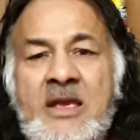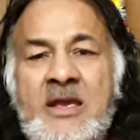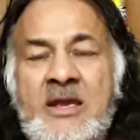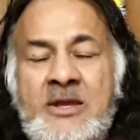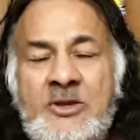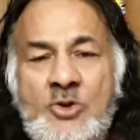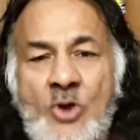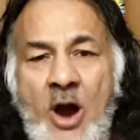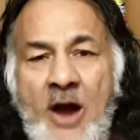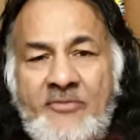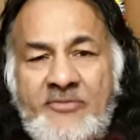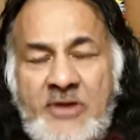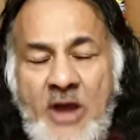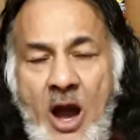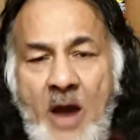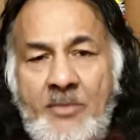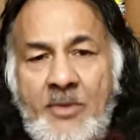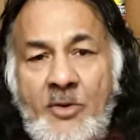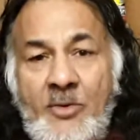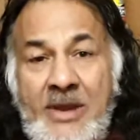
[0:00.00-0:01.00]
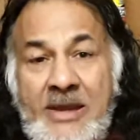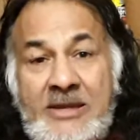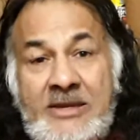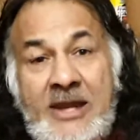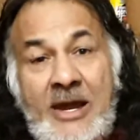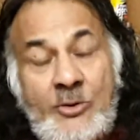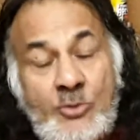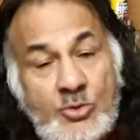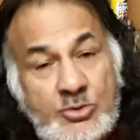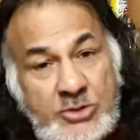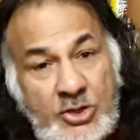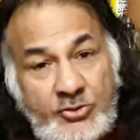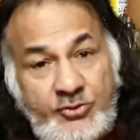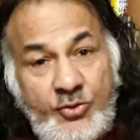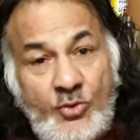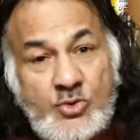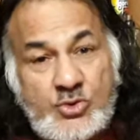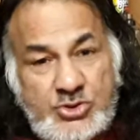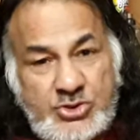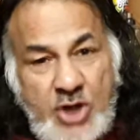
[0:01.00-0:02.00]
You have the Amerindian who's the
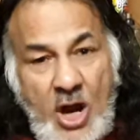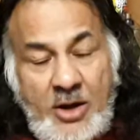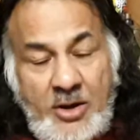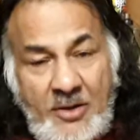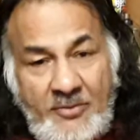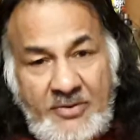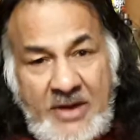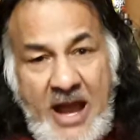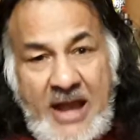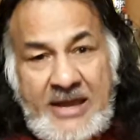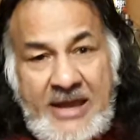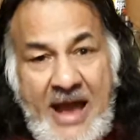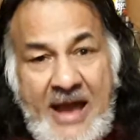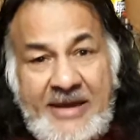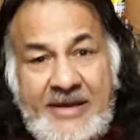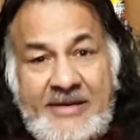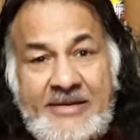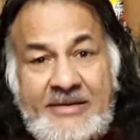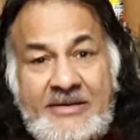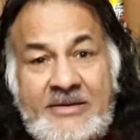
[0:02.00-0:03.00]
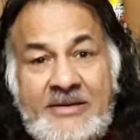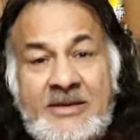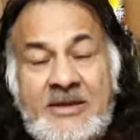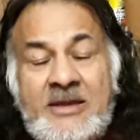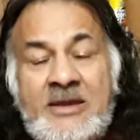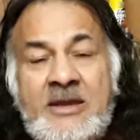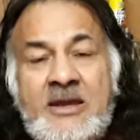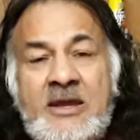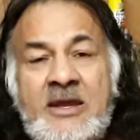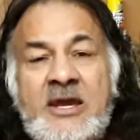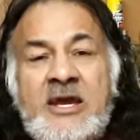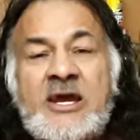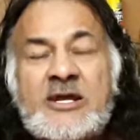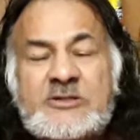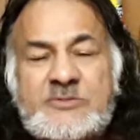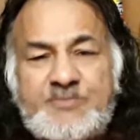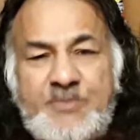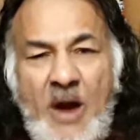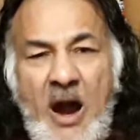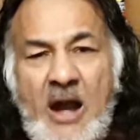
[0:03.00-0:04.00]
true son of Guyana. His
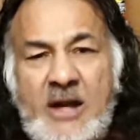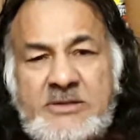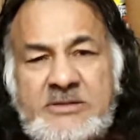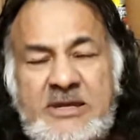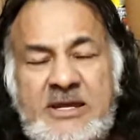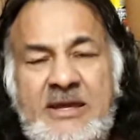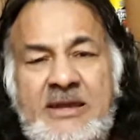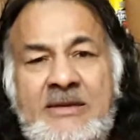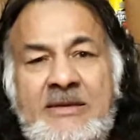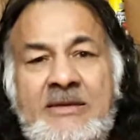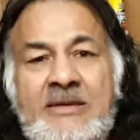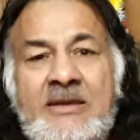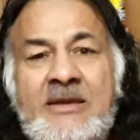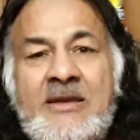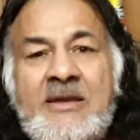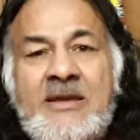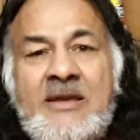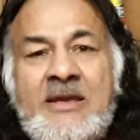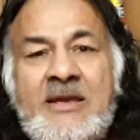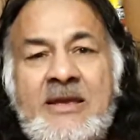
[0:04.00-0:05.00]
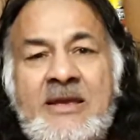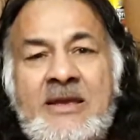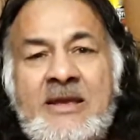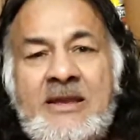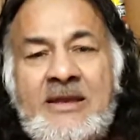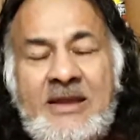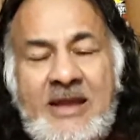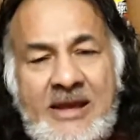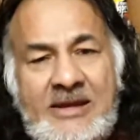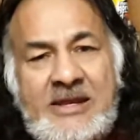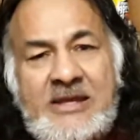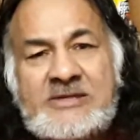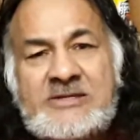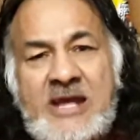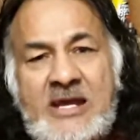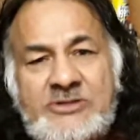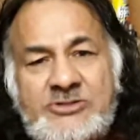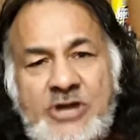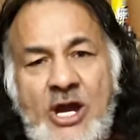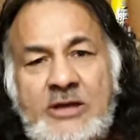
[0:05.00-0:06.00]
party. Ladies
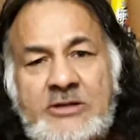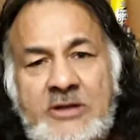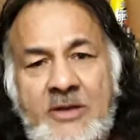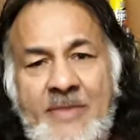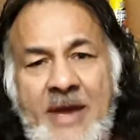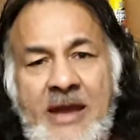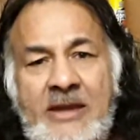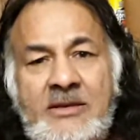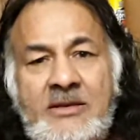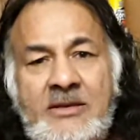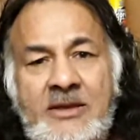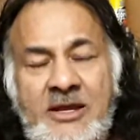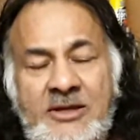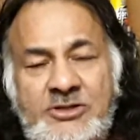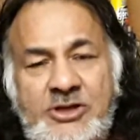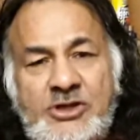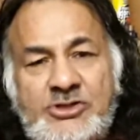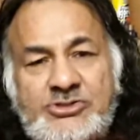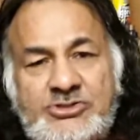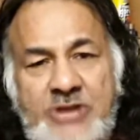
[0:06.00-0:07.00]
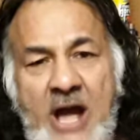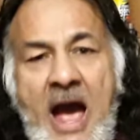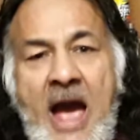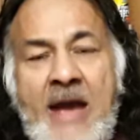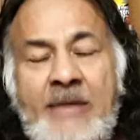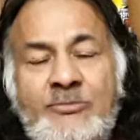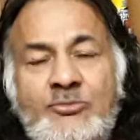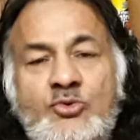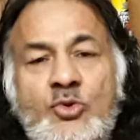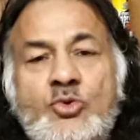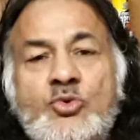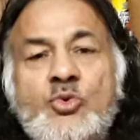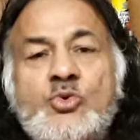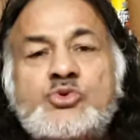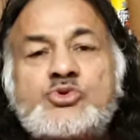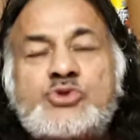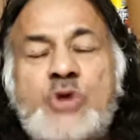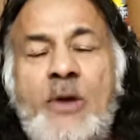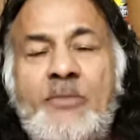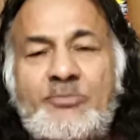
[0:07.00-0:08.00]
and gentlemen, it is time to do
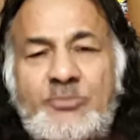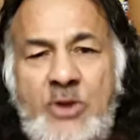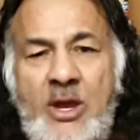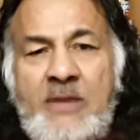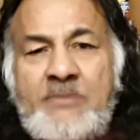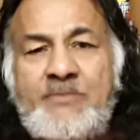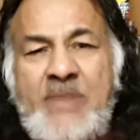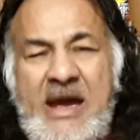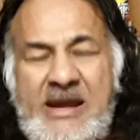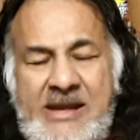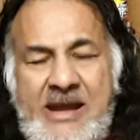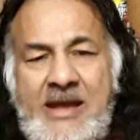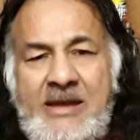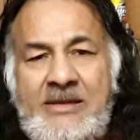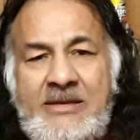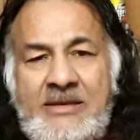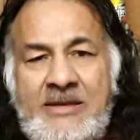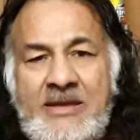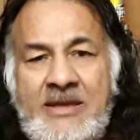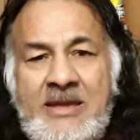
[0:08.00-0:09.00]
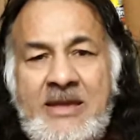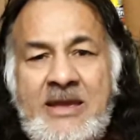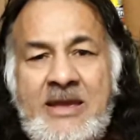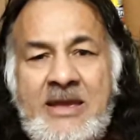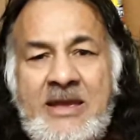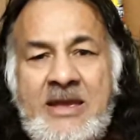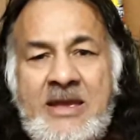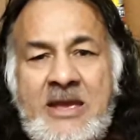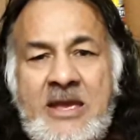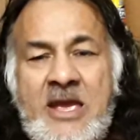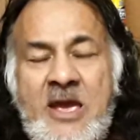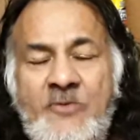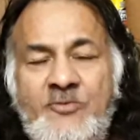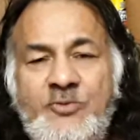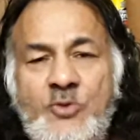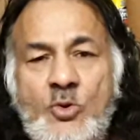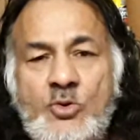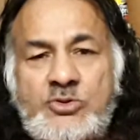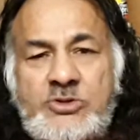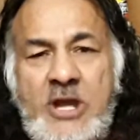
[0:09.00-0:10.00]
something better. If
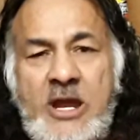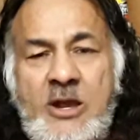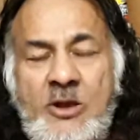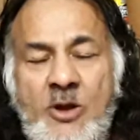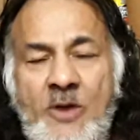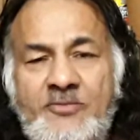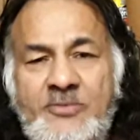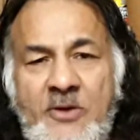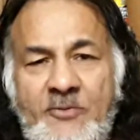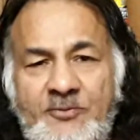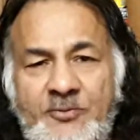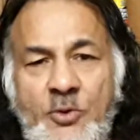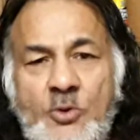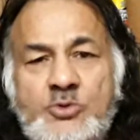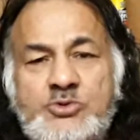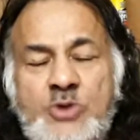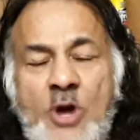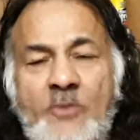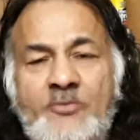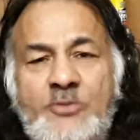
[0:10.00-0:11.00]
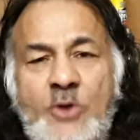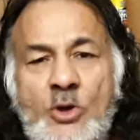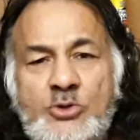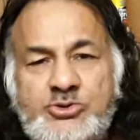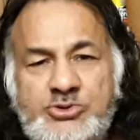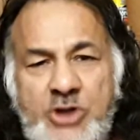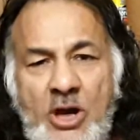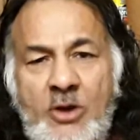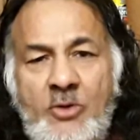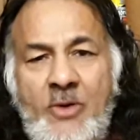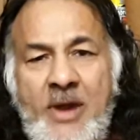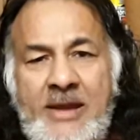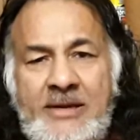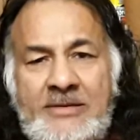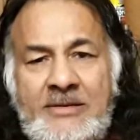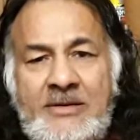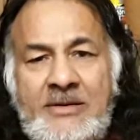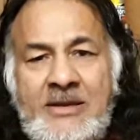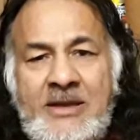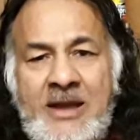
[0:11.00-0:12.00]
you think of the future of your children
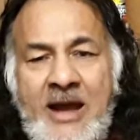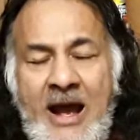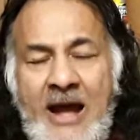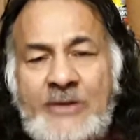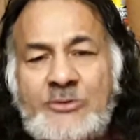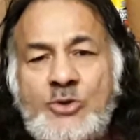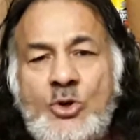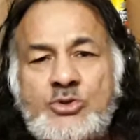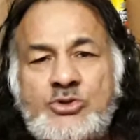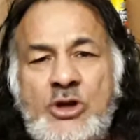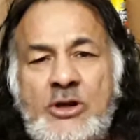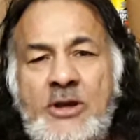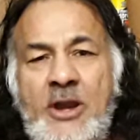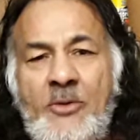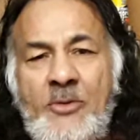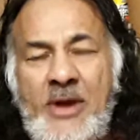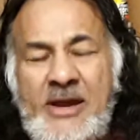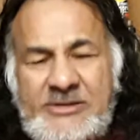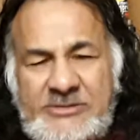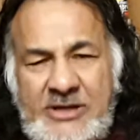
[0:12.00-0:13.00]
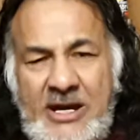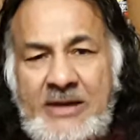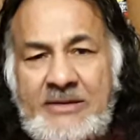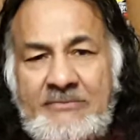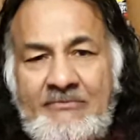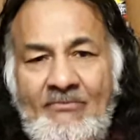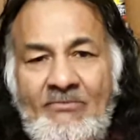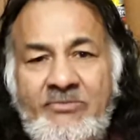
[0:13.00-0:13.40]
and your generation,